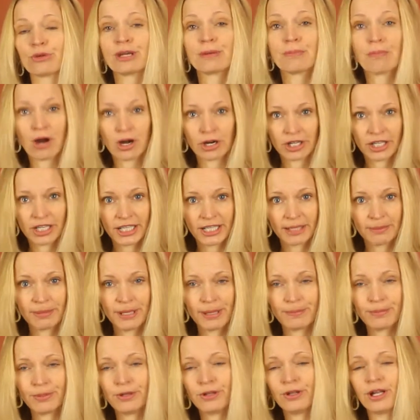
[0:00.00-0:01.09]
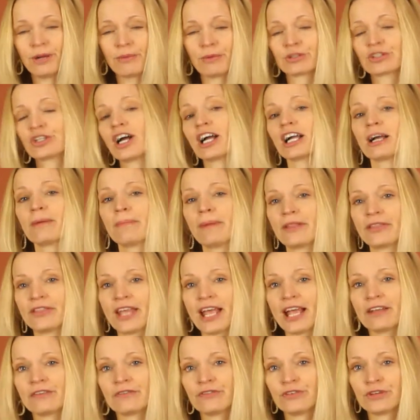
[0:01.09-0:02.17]
remarketing people, and we'll talk about
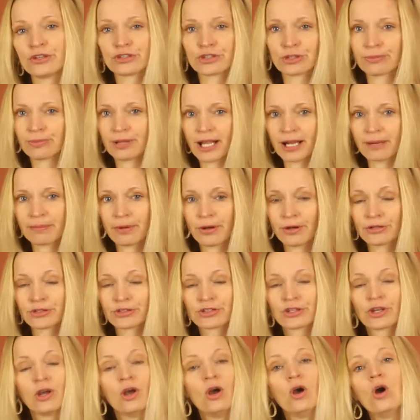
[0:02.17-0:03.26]
that in future blog posts.